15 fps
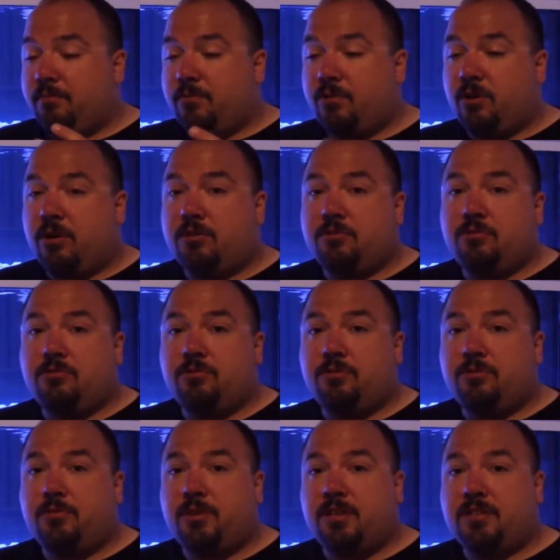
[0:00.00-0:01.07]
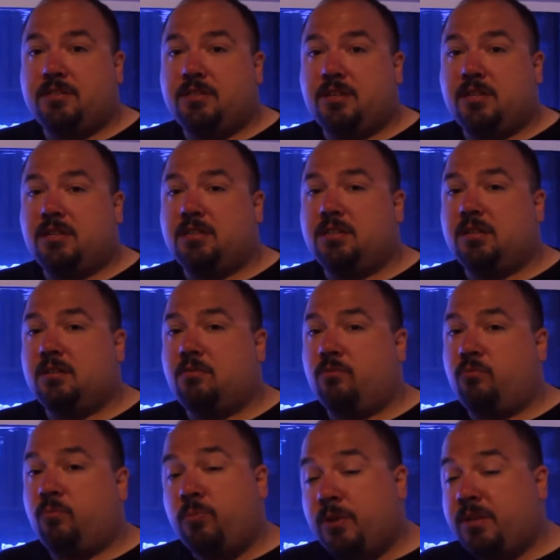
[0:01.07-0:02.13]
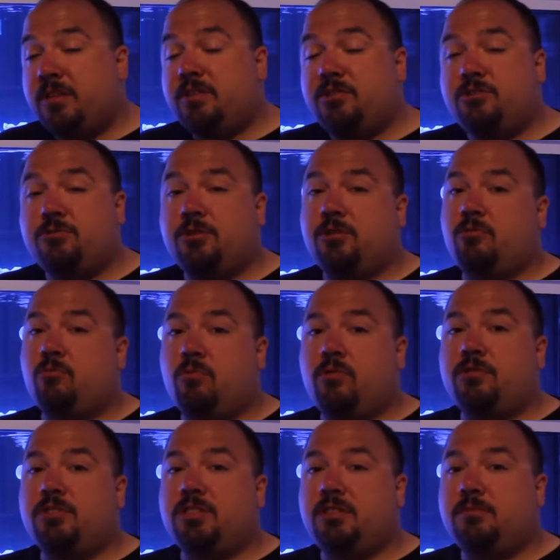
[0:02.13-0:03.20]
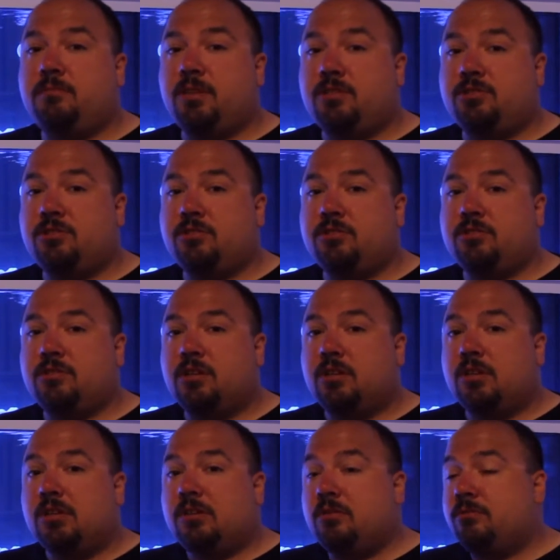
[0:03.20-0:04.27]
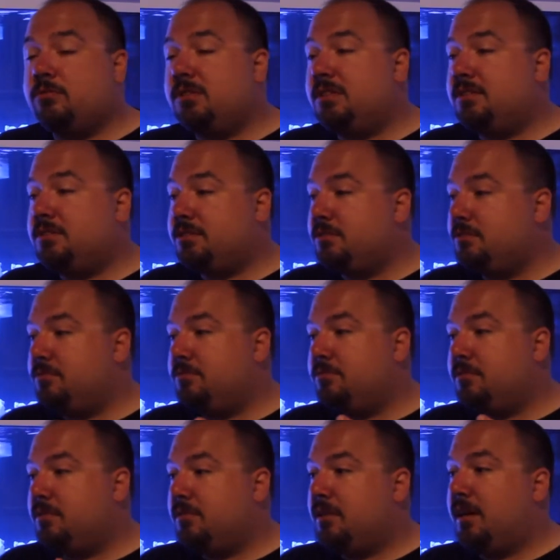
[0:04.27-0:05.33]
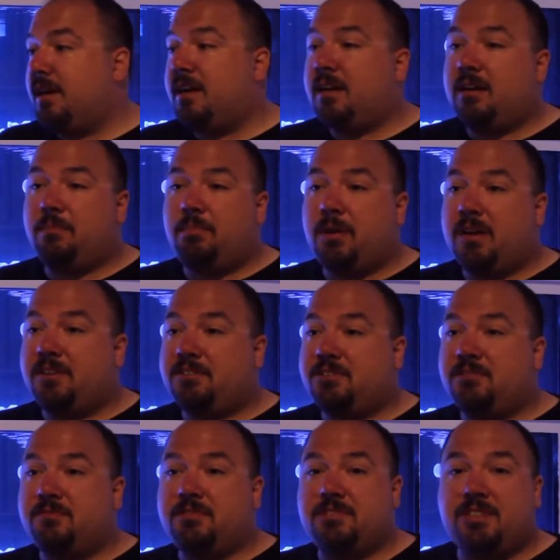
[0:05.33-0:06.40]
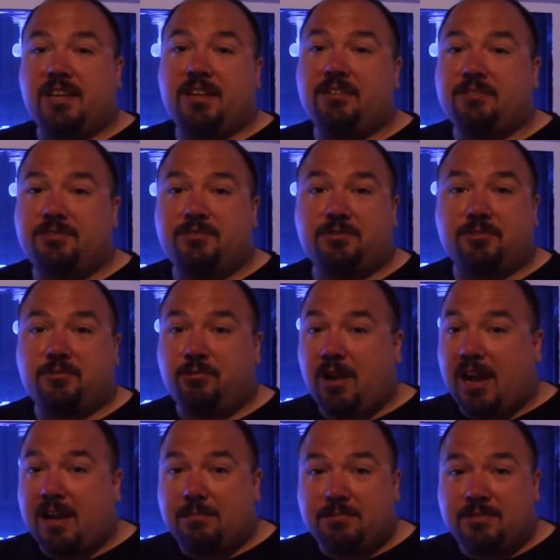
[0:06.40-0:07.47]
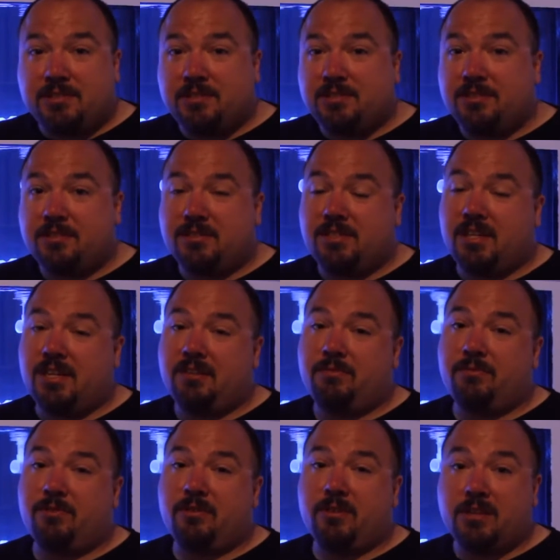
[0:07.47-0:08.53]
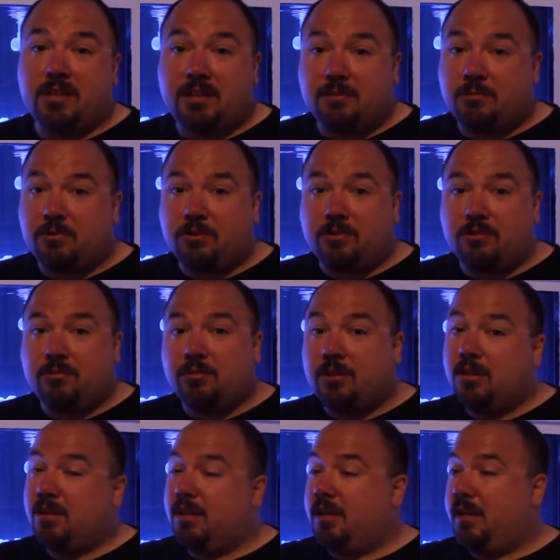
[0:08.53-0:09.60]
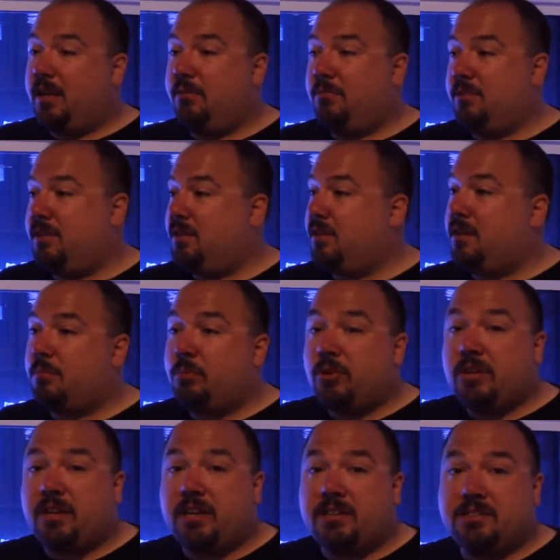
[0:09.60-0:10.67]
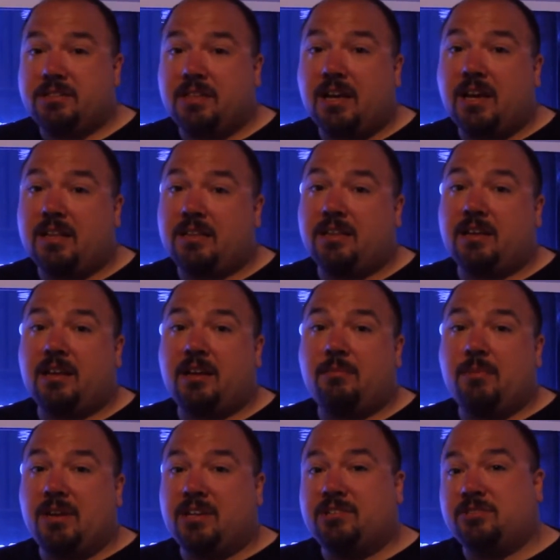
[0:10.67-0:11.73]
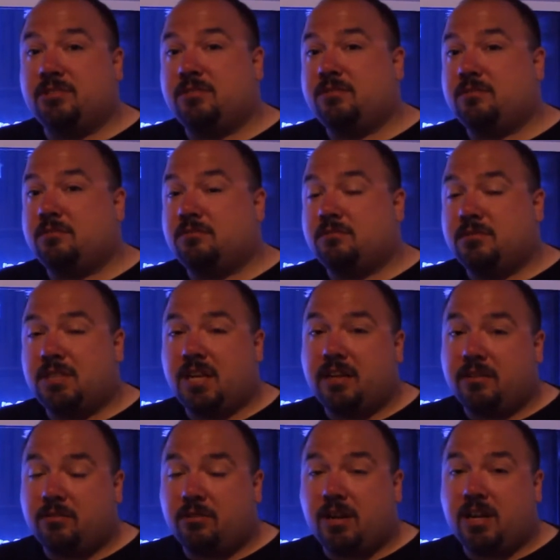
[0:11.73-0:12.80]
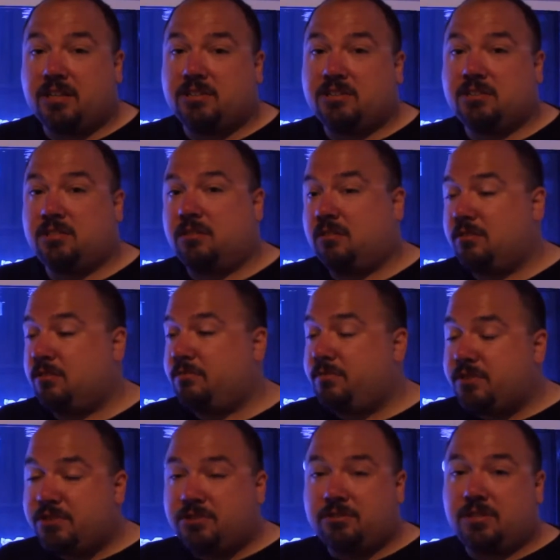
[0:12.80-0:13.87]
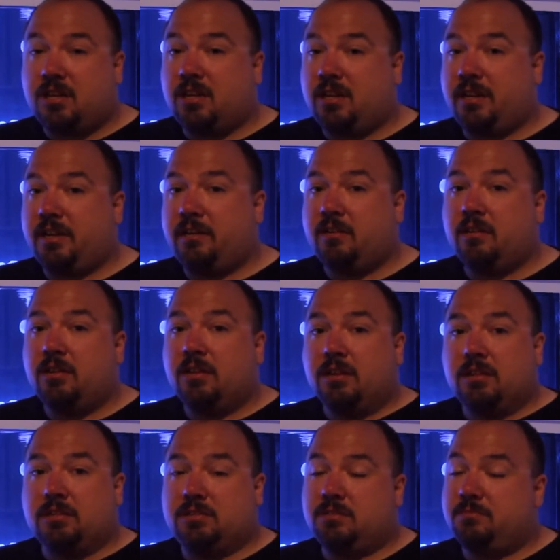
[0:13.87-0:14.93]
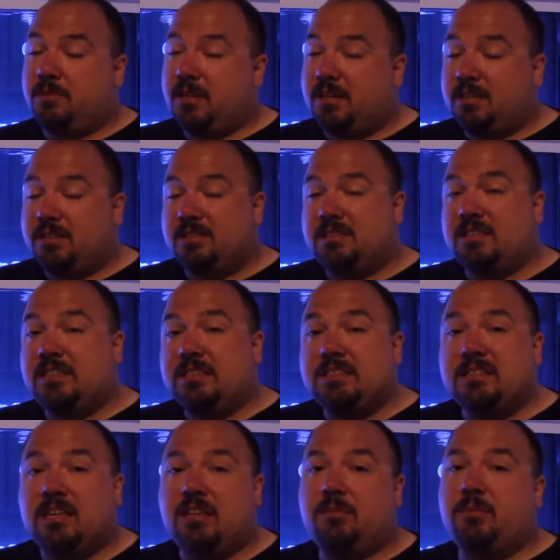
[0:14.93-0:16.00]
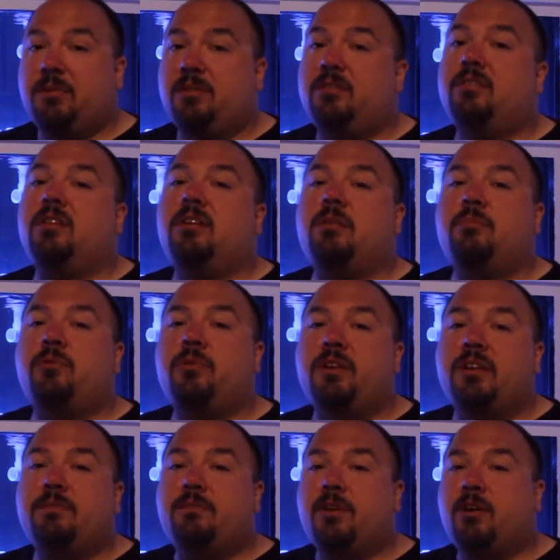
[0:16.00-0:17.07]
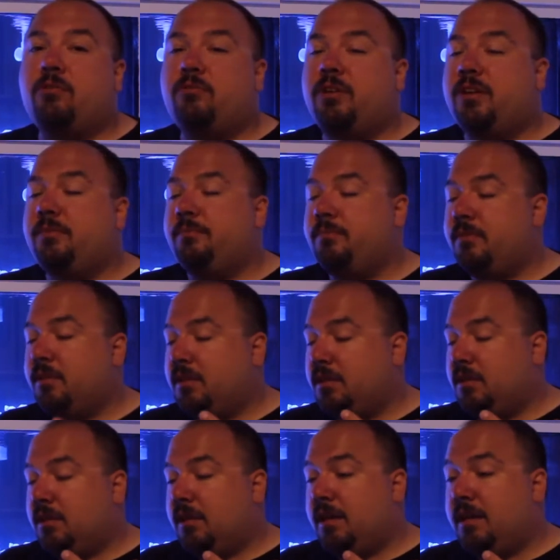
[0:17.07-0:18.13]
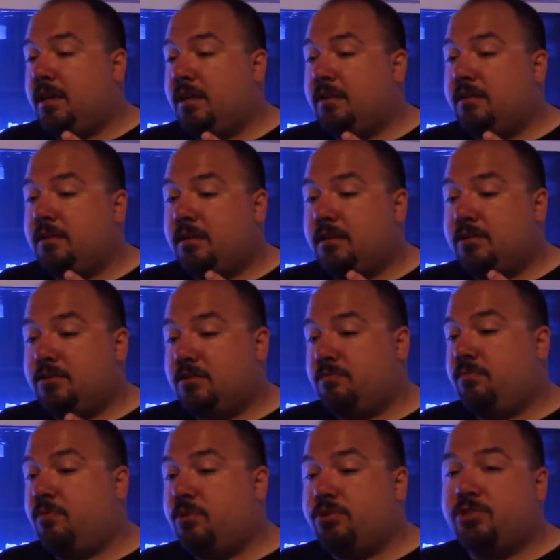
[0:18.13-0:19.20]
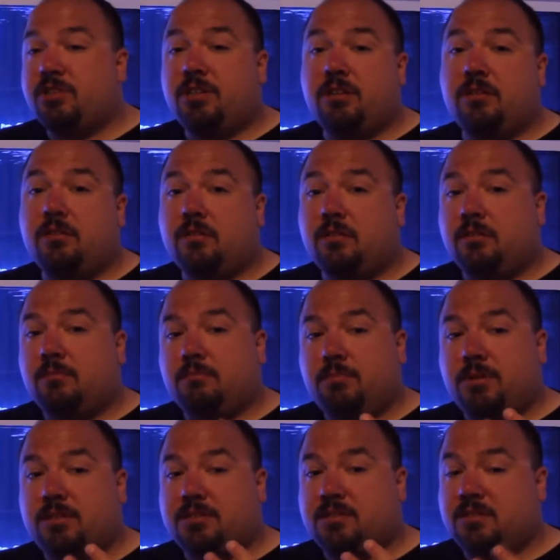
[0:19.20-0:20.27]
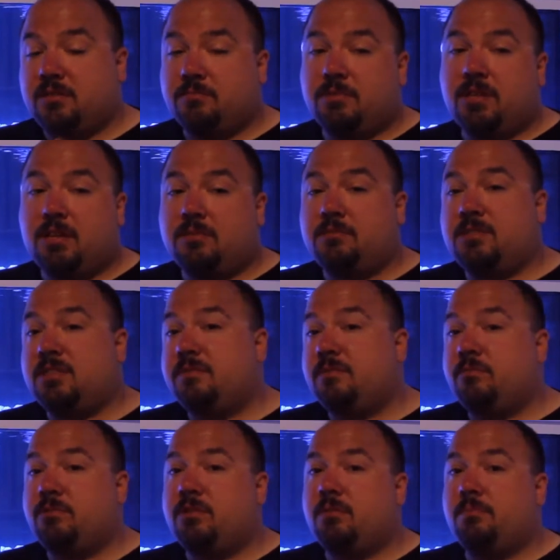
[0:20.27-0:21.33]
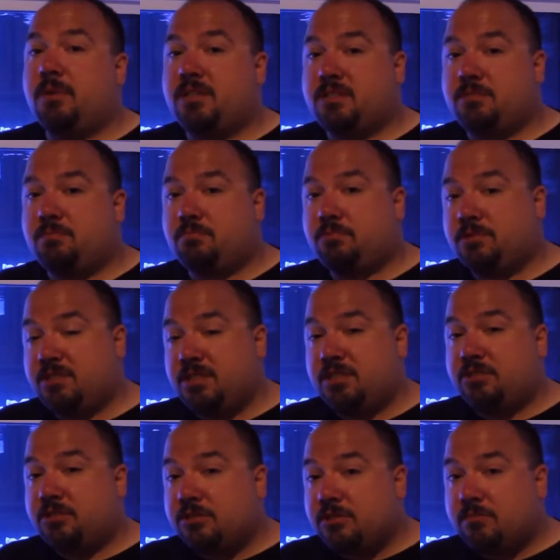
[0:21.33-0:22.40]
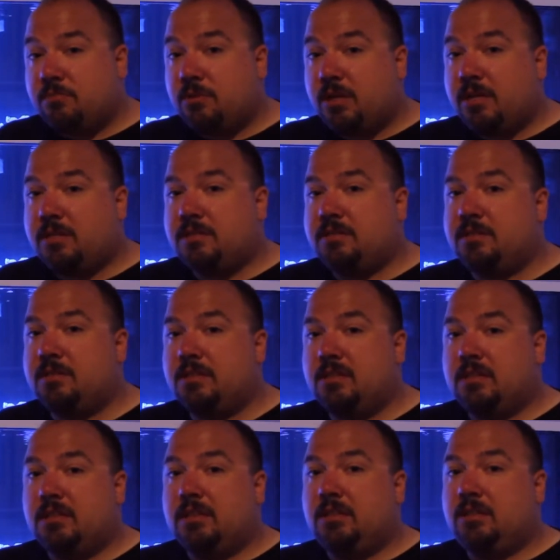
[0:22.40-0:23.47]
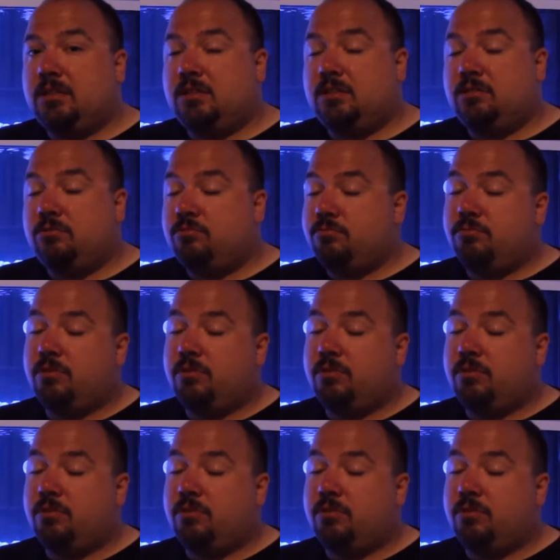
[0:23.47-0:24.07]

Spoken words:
gone through and done really strict quarantine measures only to add a batch of snails or crabs into their tank for a cleanup crew, and within a couple of days of that they got a major tank crash. All their fish are dying. Some kind of disease came in there like a marine velvet, and it's unfortunate, but sometimes even with the best procedures in place, you